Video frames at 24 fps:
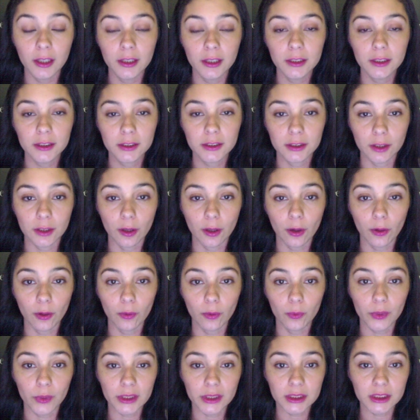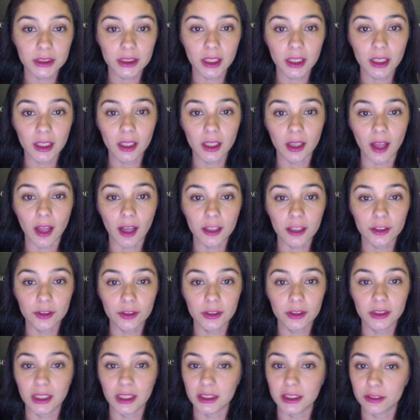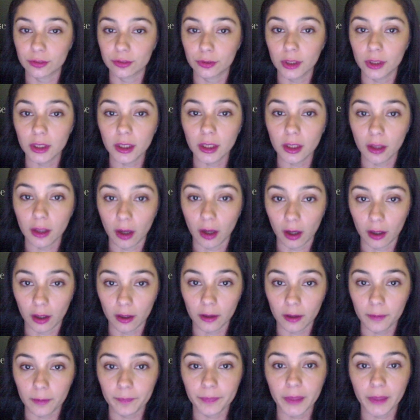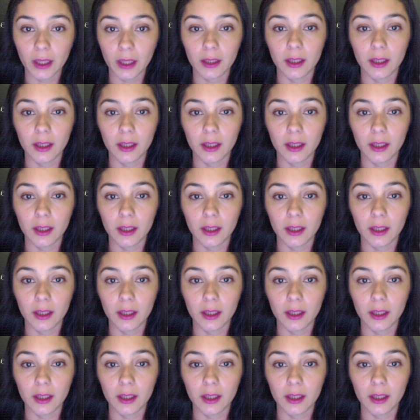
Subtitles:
So we see an electorate that's really young,